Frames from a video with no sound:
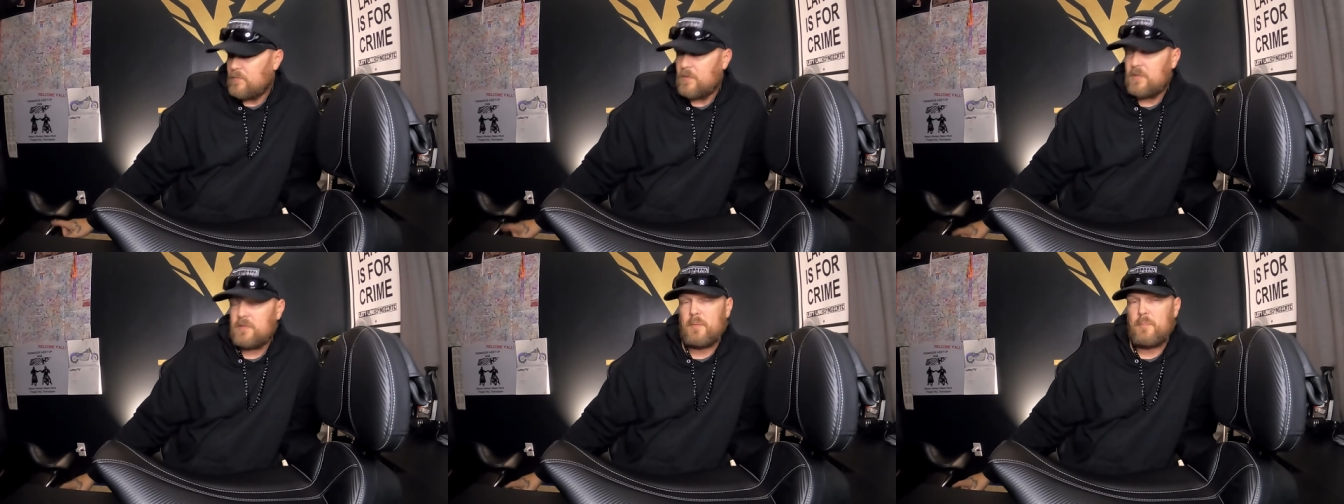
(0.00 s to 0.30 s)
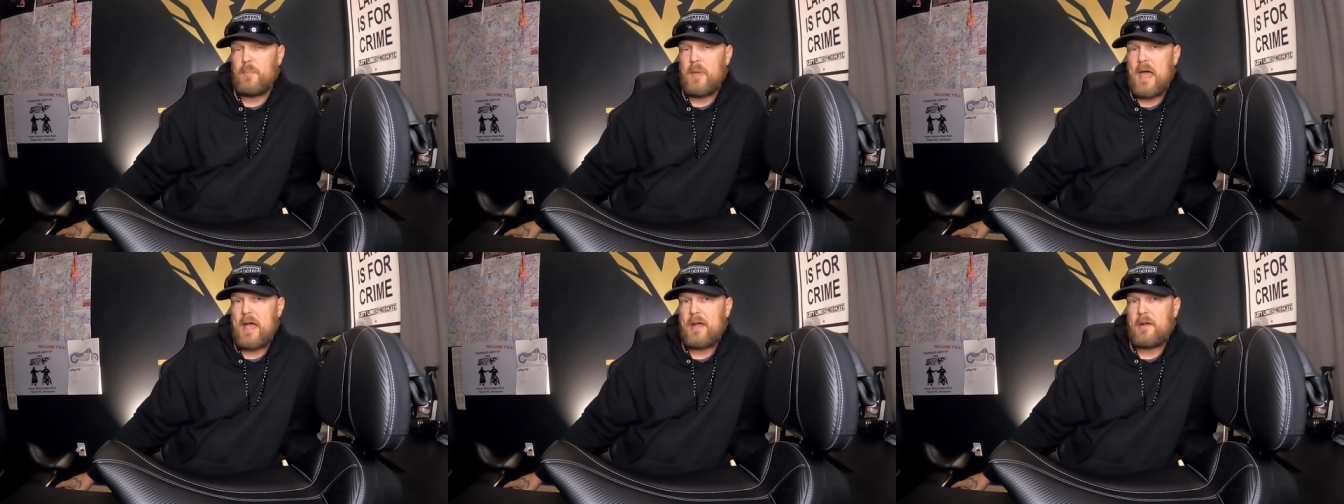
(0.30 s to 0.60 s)
with
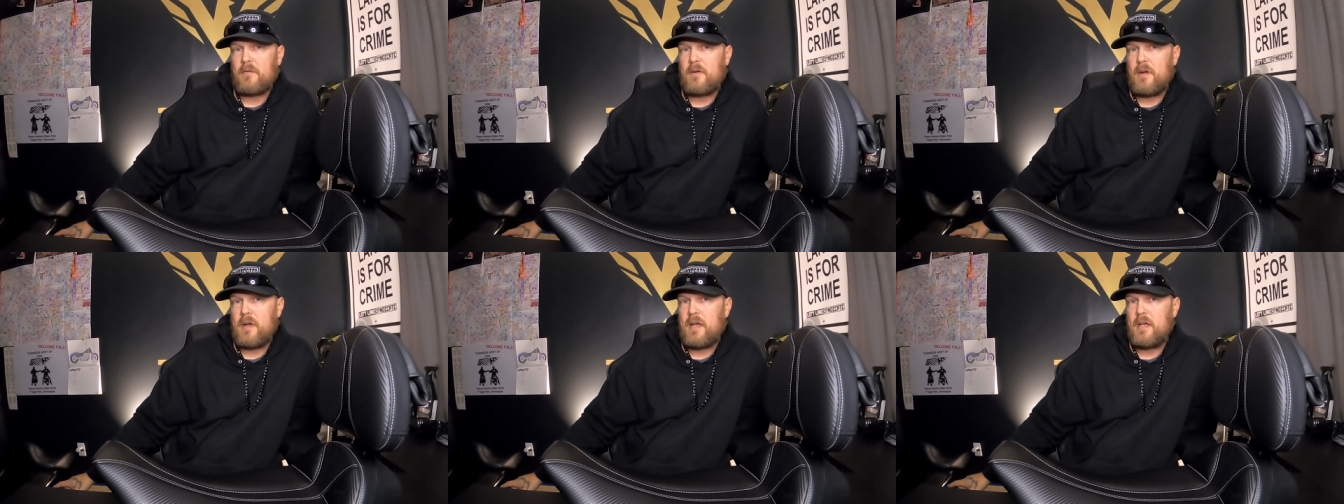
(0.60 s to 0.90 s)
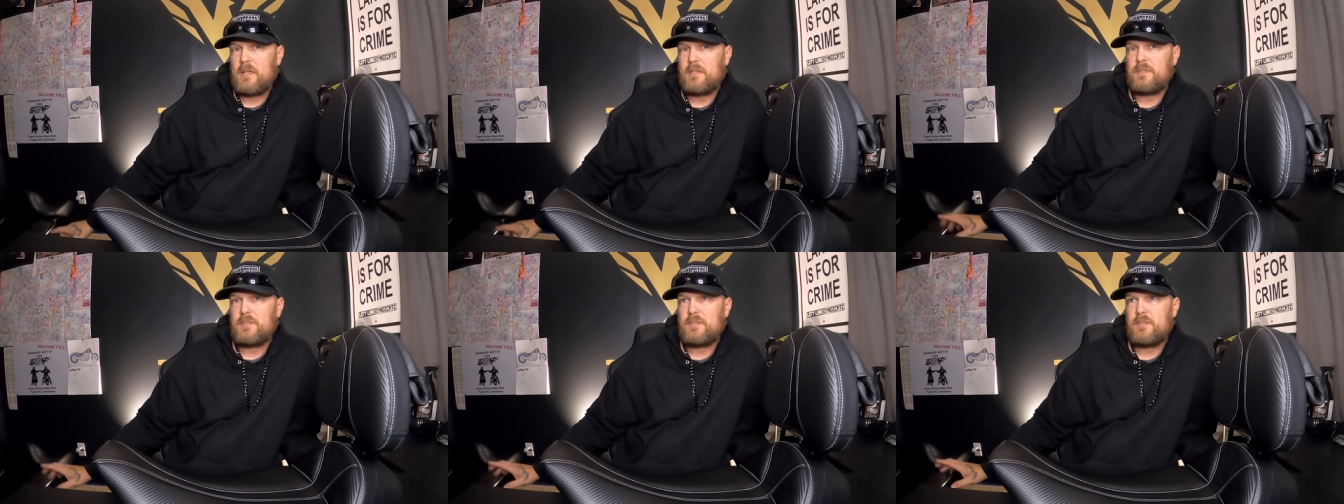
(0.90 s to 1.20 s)
the
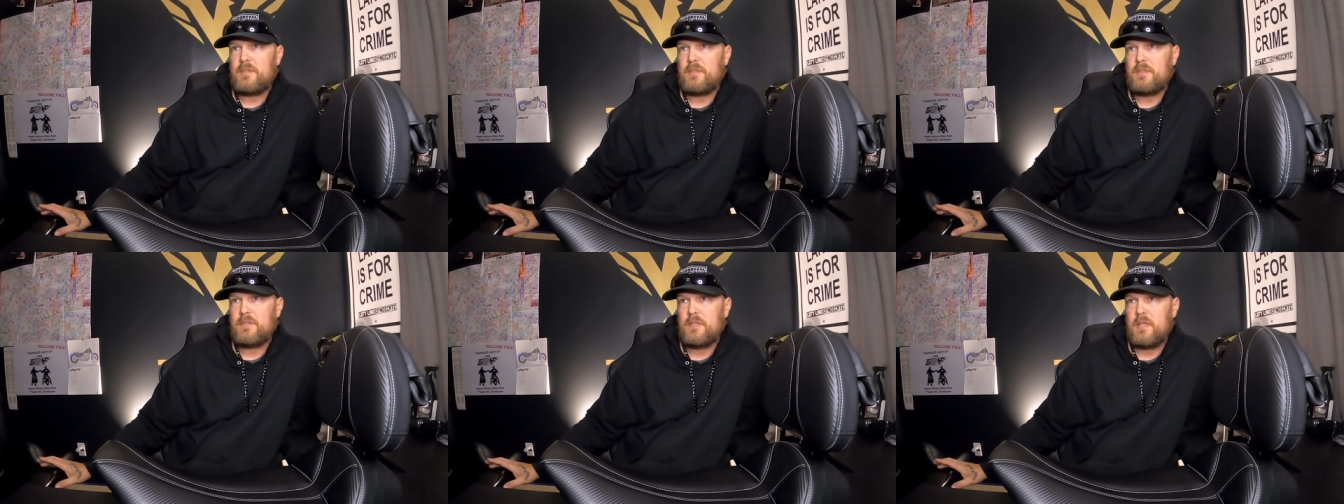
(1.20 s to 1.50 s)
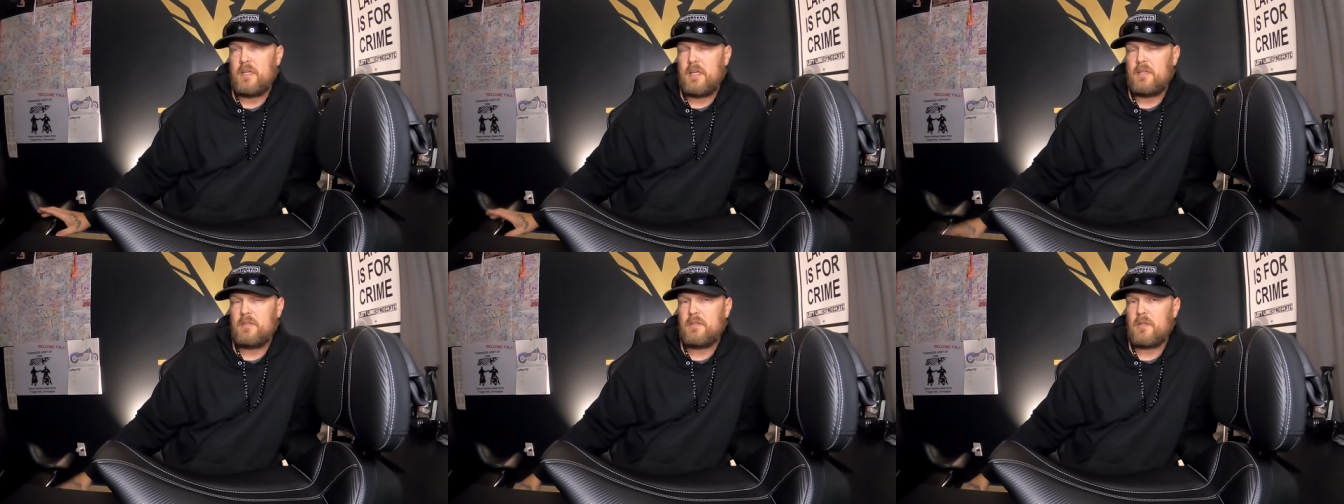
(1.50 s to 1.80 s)
backrest
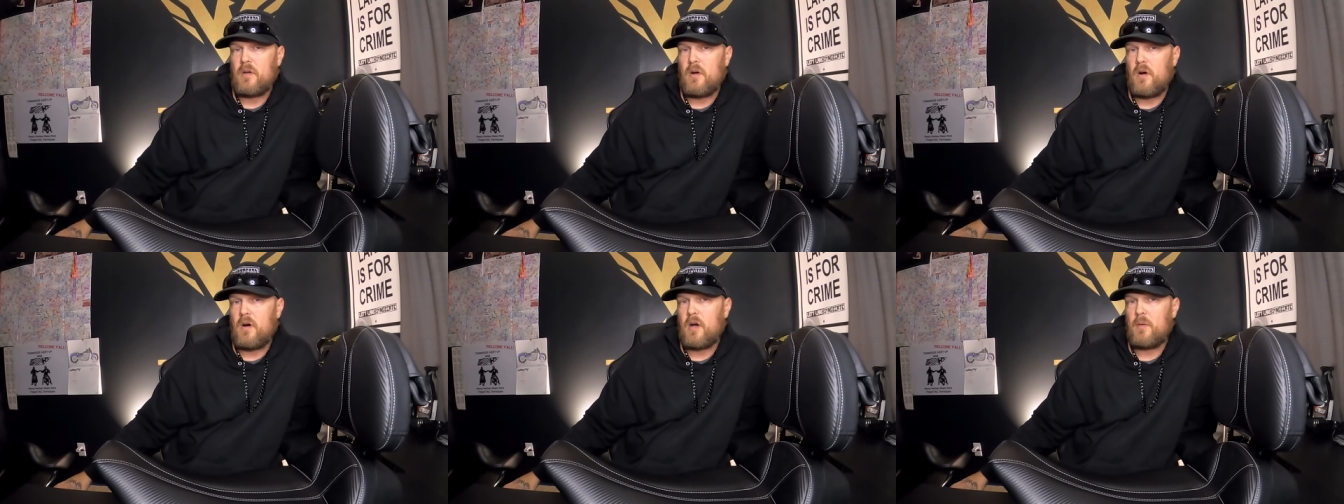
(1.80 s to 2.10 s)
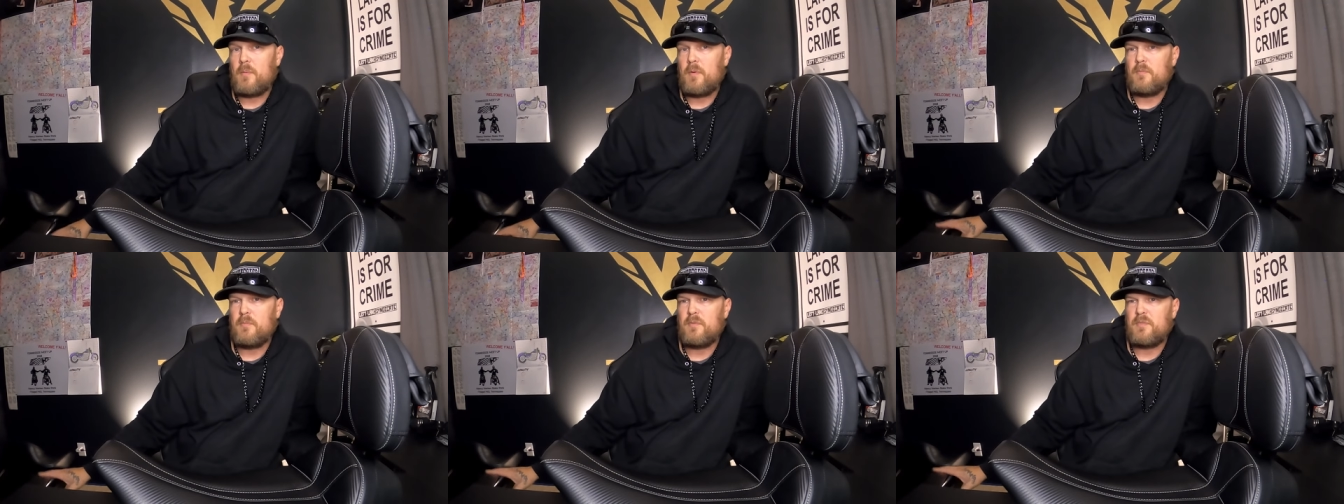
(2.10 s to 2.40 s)
in the
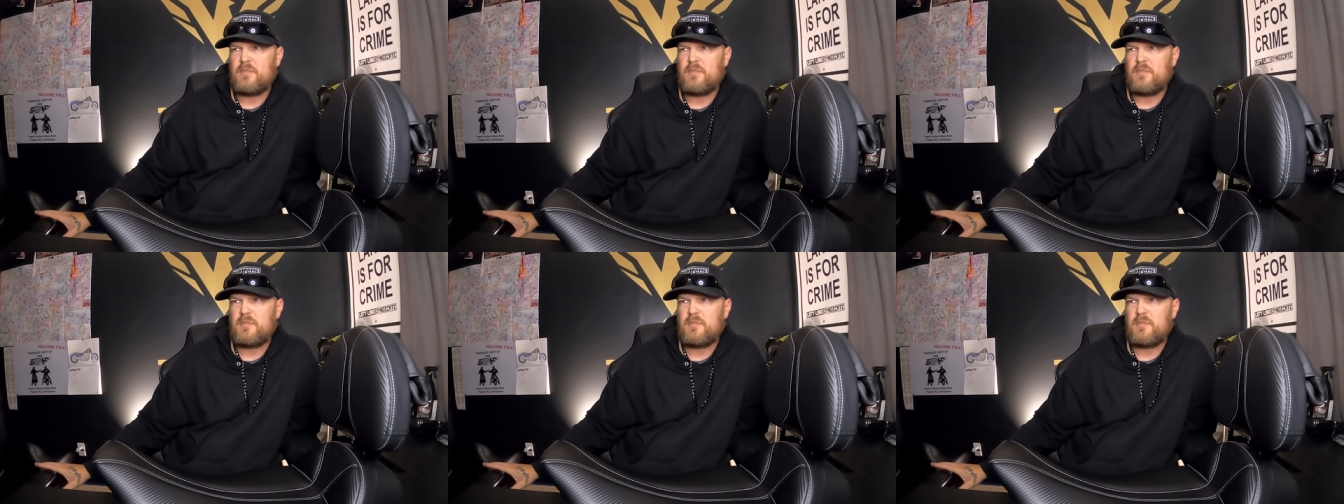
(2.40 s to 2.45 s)
carbon